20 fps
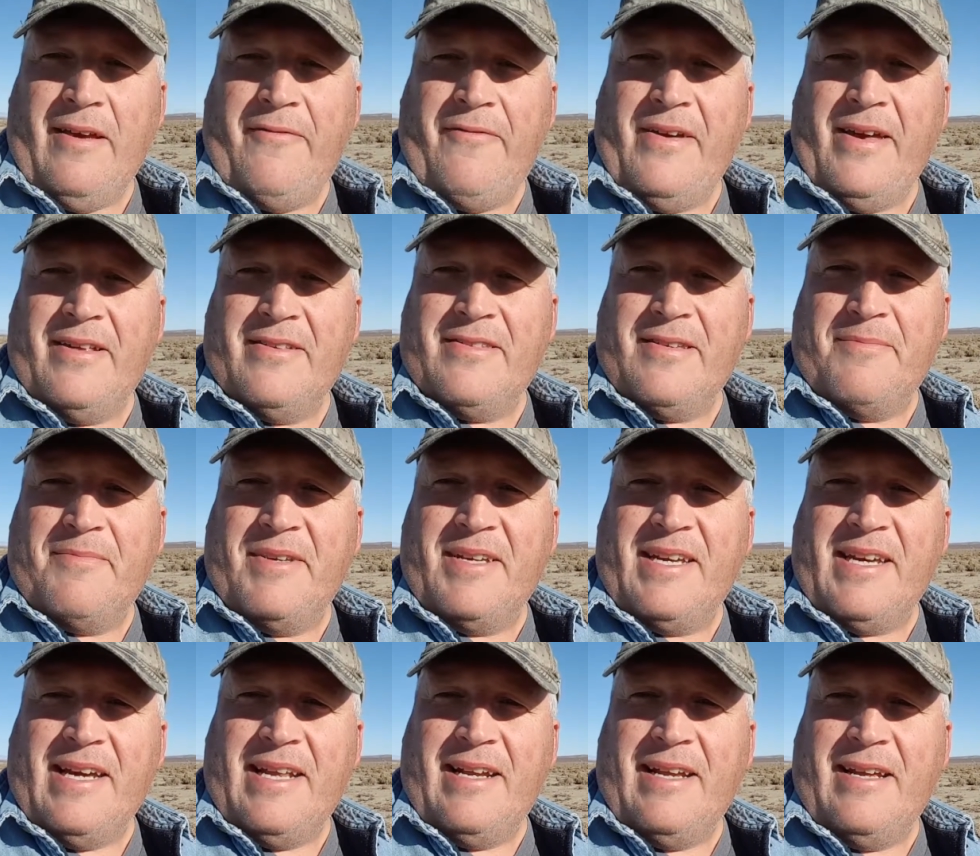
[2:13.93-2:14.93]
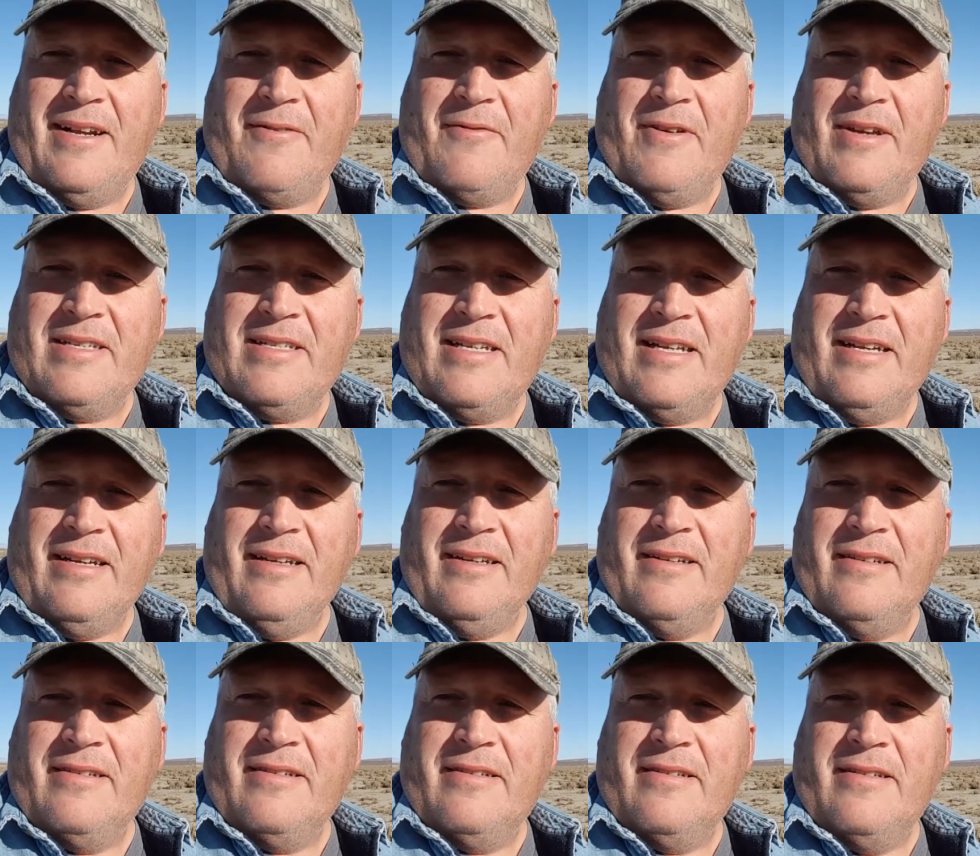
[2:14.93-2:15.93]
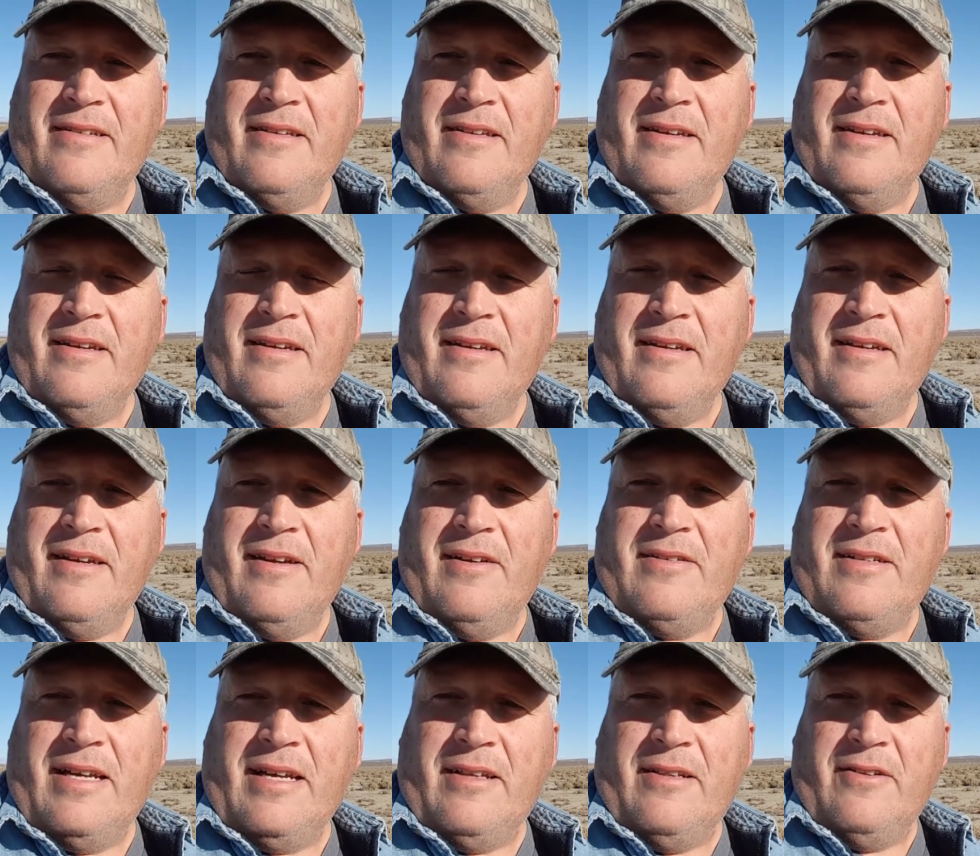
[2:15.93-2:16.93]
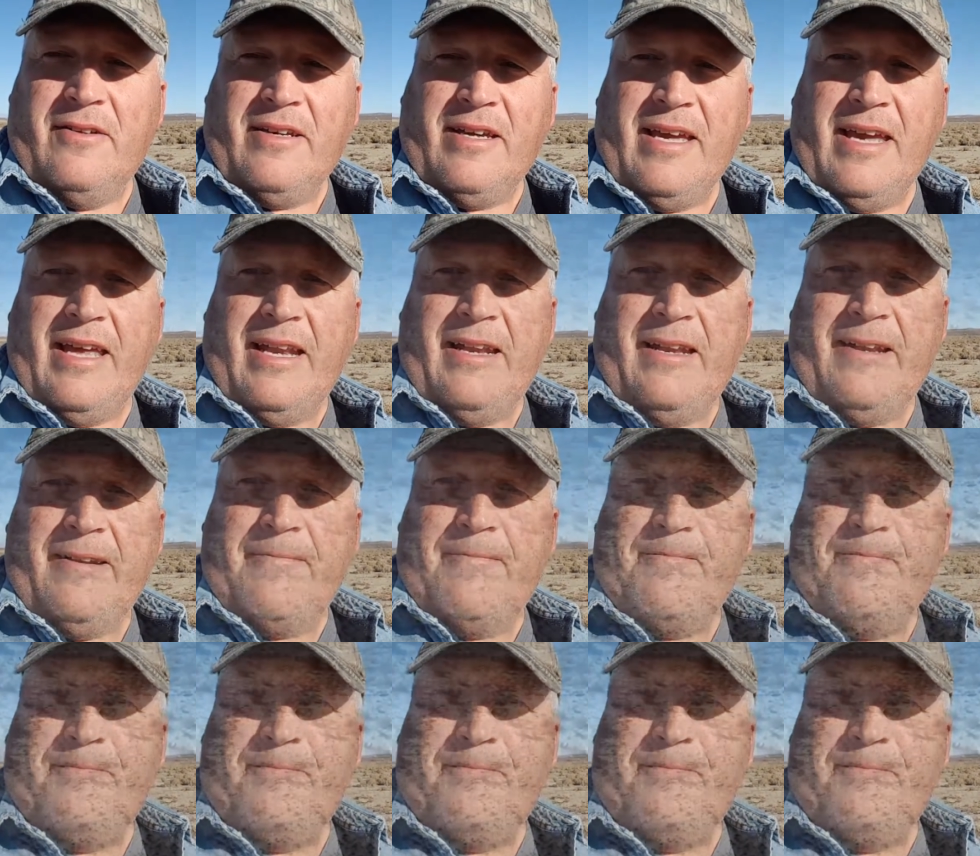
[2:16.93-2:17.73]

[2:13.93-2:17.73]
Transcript: I found something kind of interesting. Here, take a look at it.